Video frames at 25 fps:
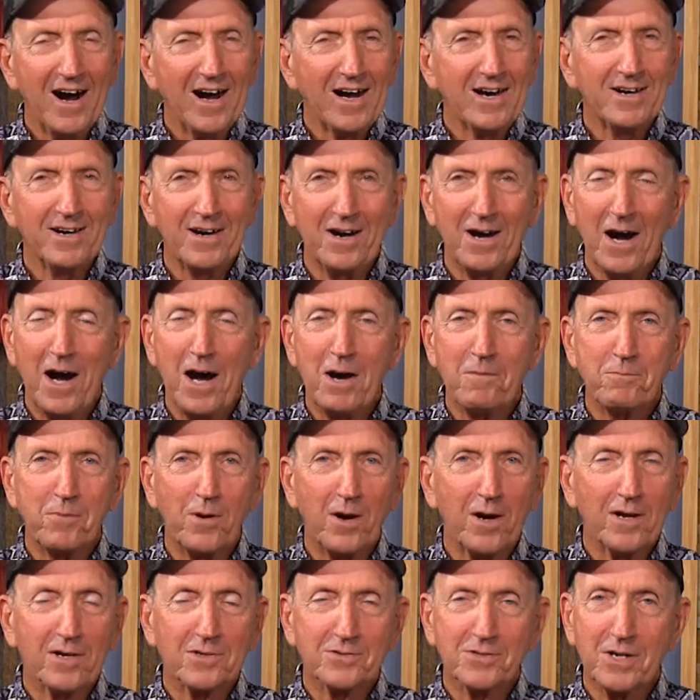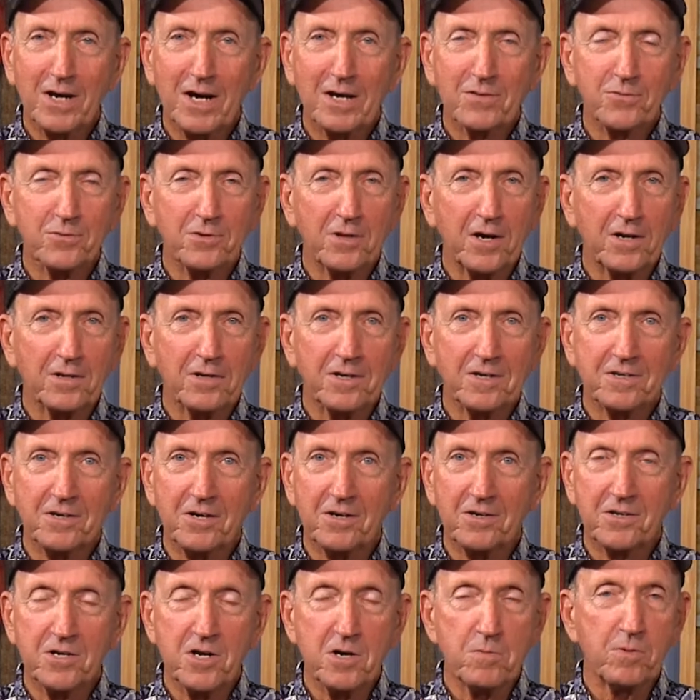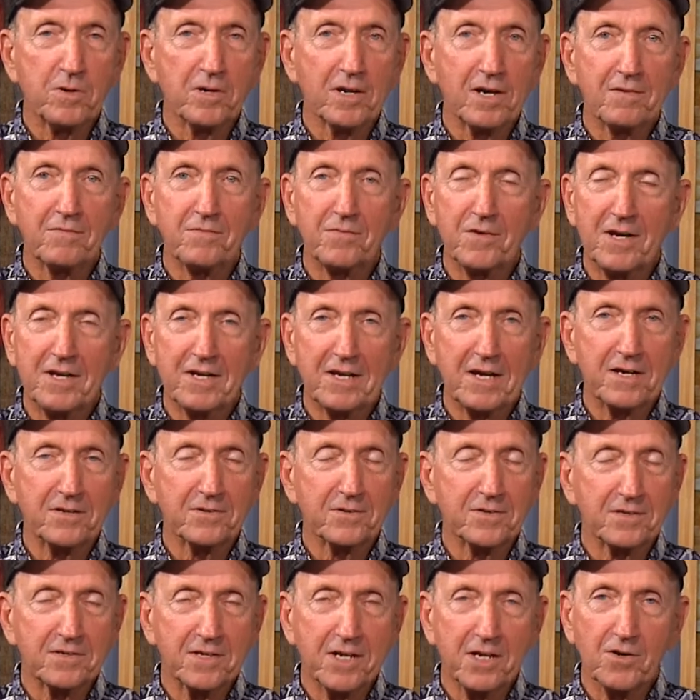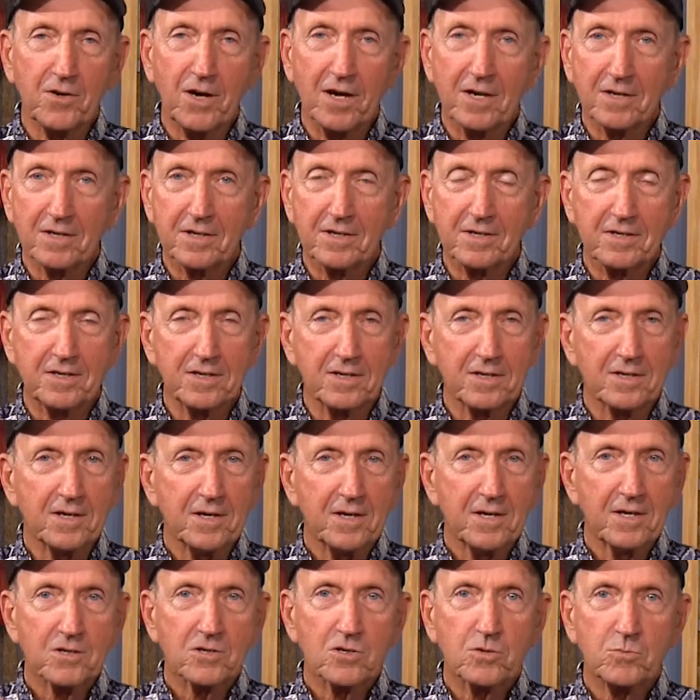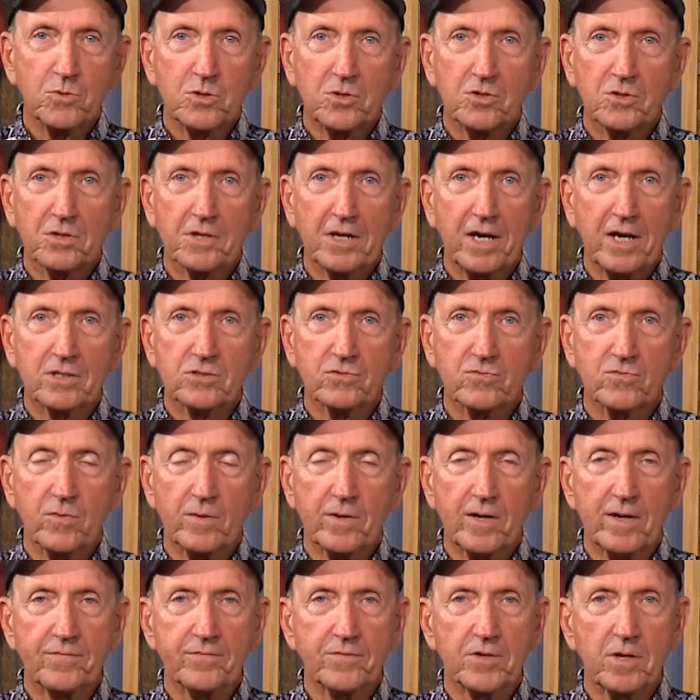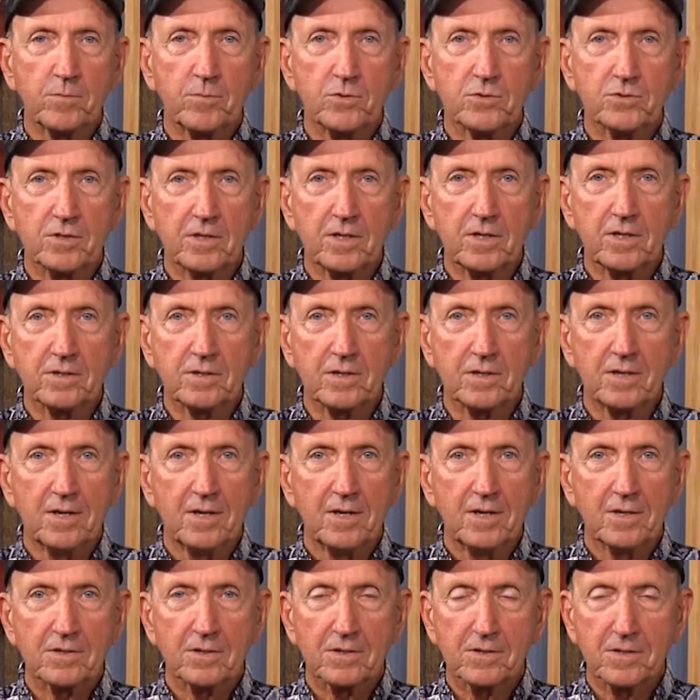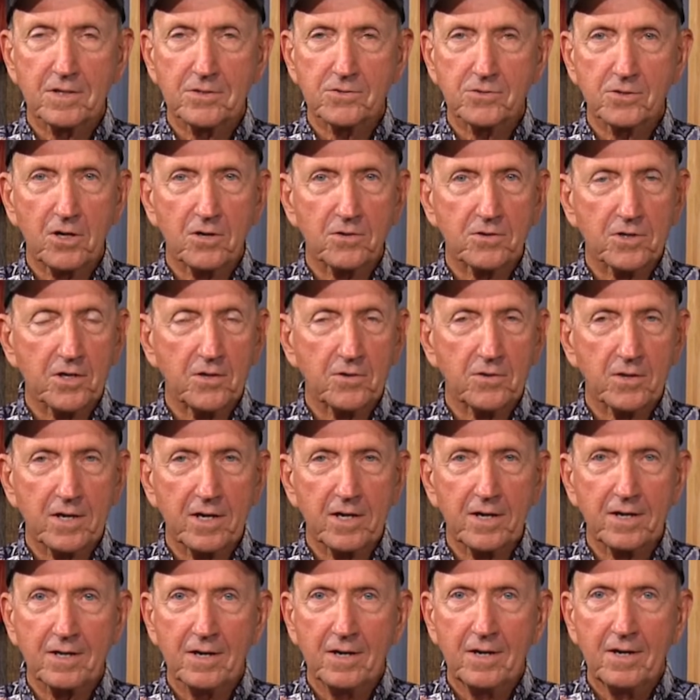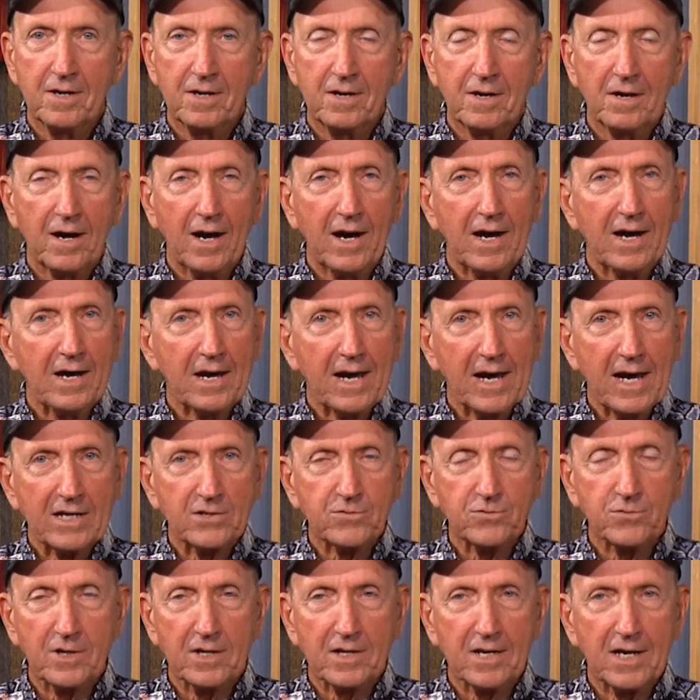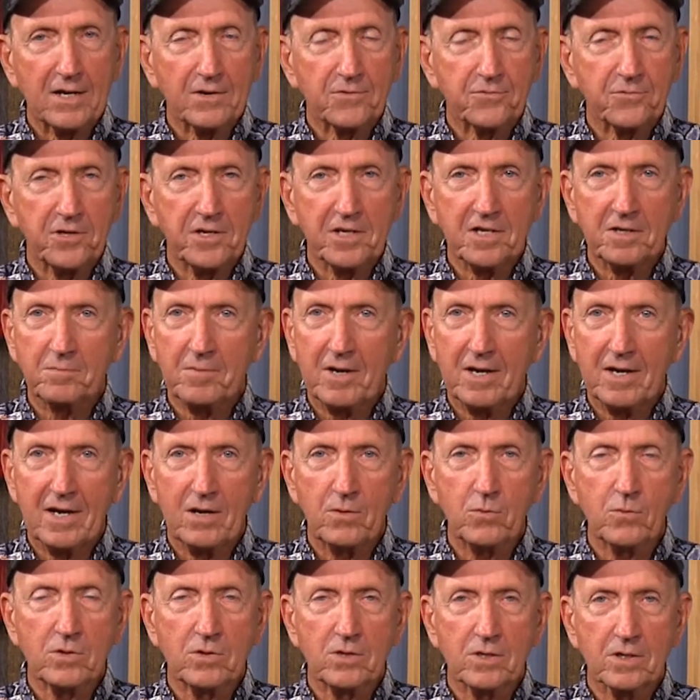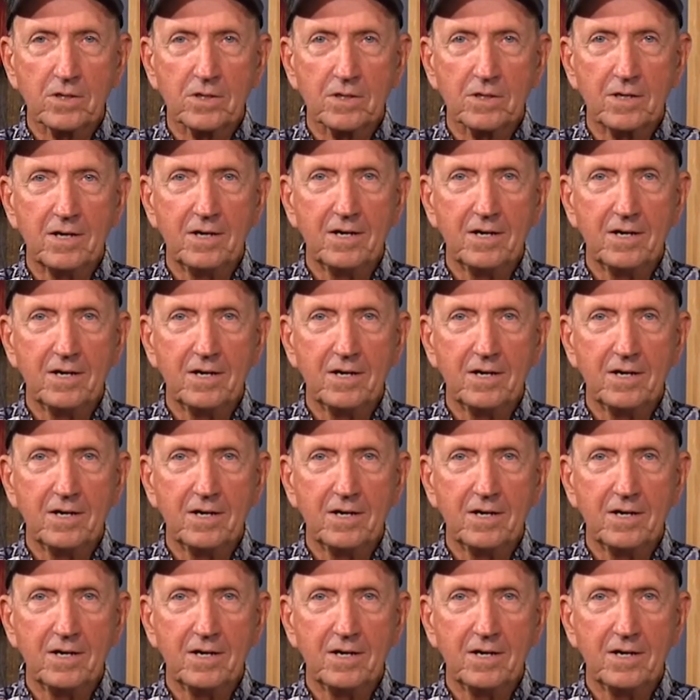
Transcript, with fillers: I, I, apologize for not letting y'all know, but I flat out didn't know. I didn't get any communication from FWC to, to let y'all know that. I actually, I got to think about it. I went looking,